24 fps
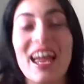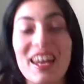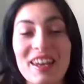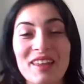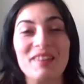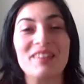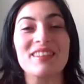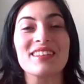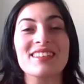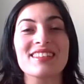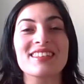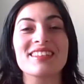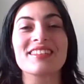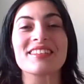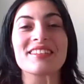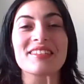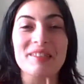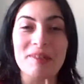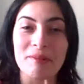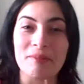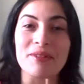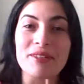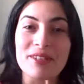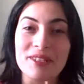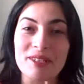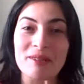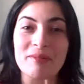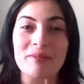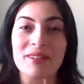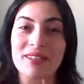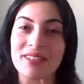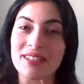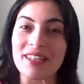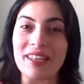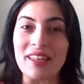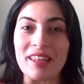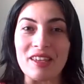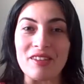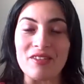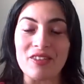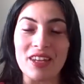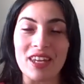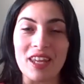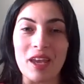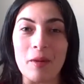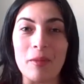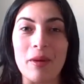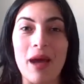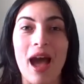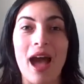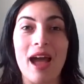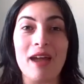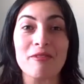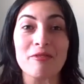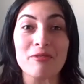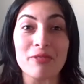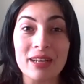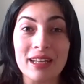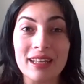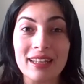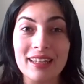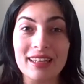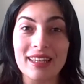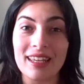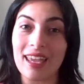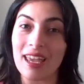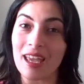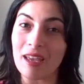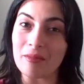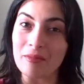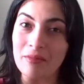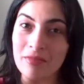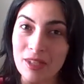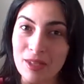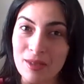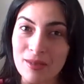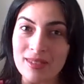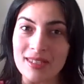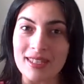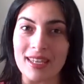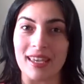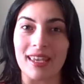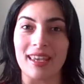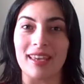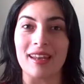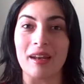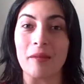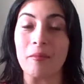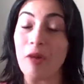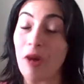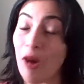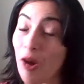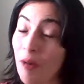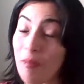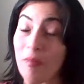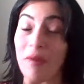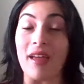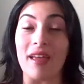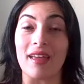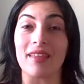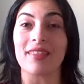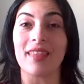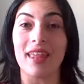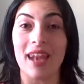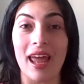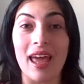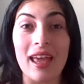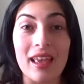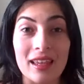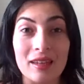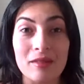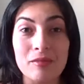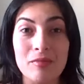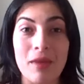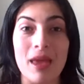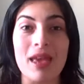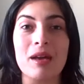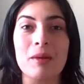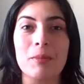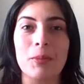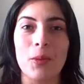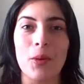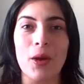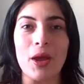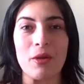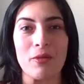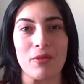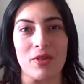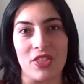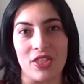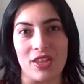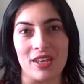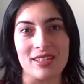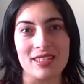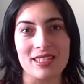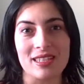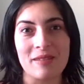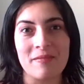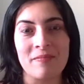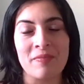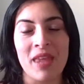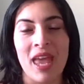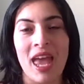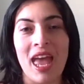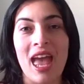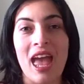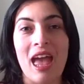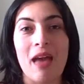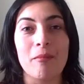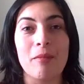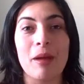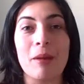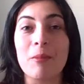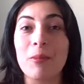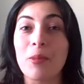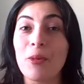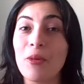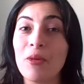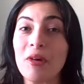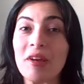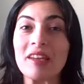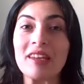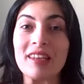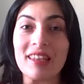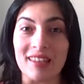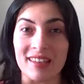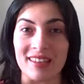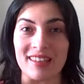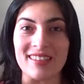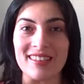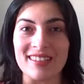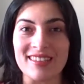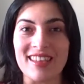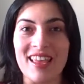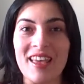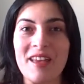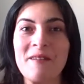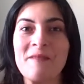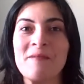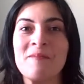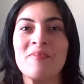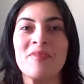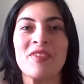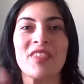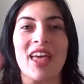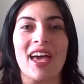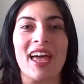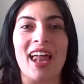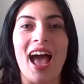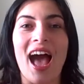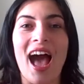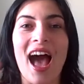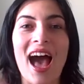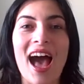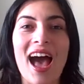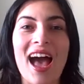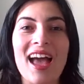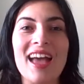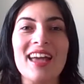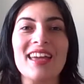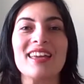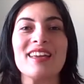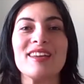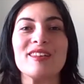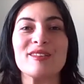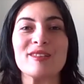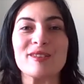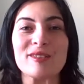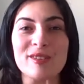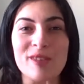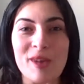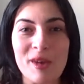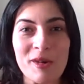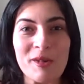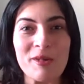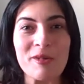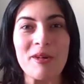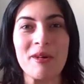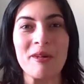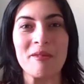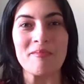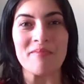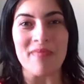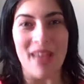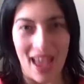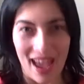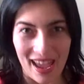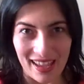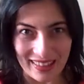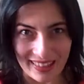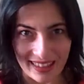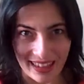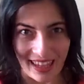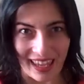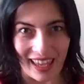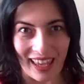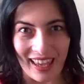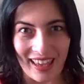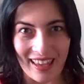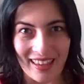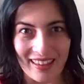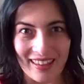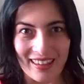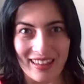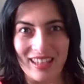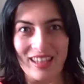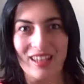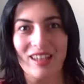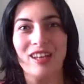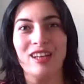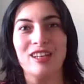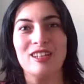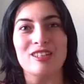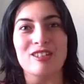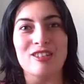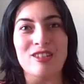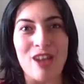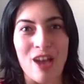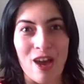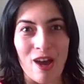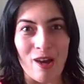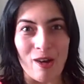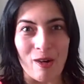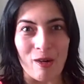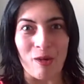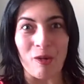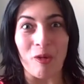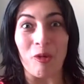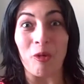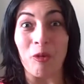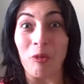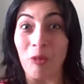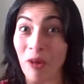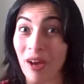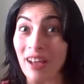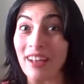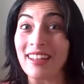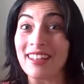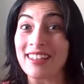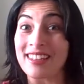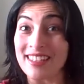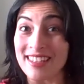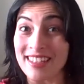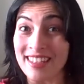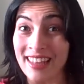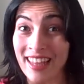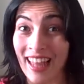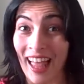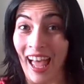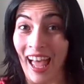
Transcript: I know this is a super, super silly video, but I really am using it. I'm hoping that I can make a point with this. And my point is that I so badly know what it's